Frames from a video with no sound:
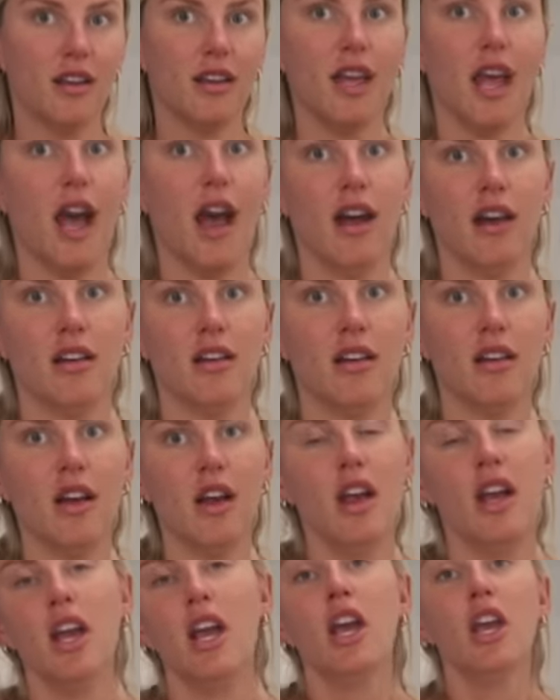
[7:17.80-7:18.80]
Yeah. I'm gonna
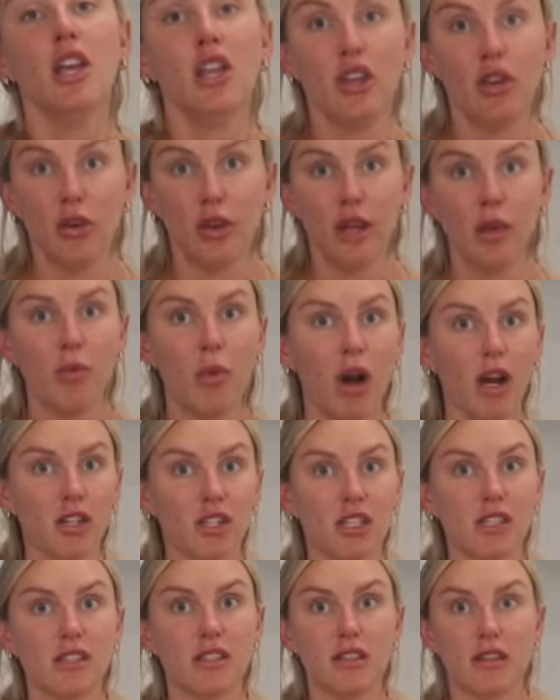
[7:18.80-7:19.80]
try. You can
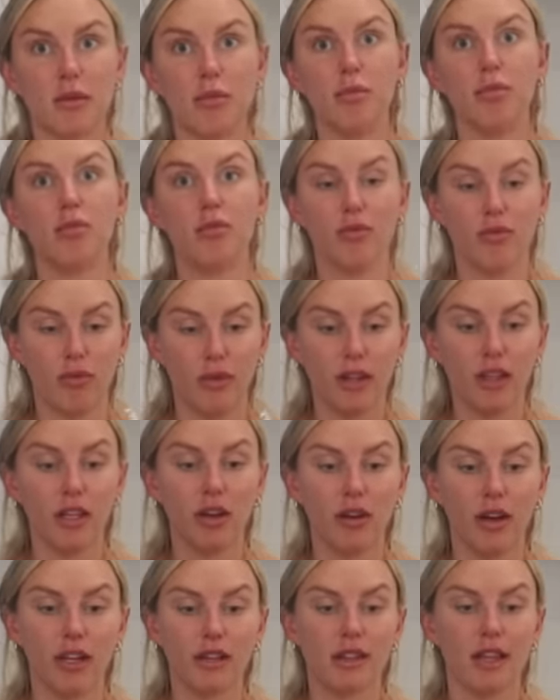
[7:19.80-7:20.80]
wash it. So the
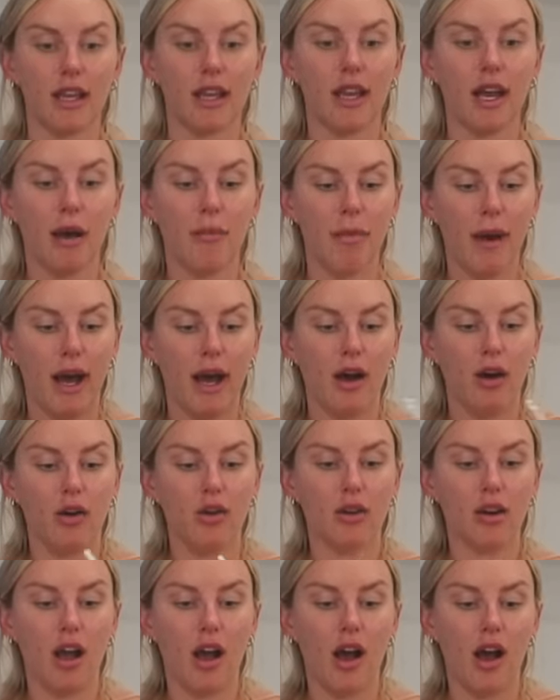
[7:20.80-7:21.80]
really great thing
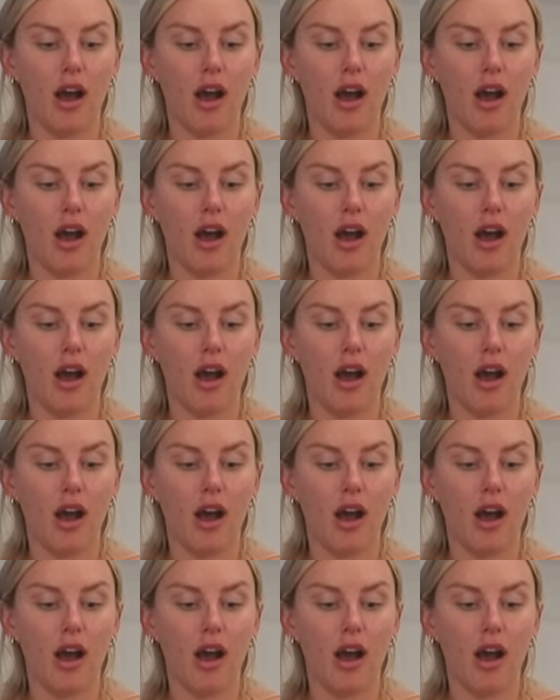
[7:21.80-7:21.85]
about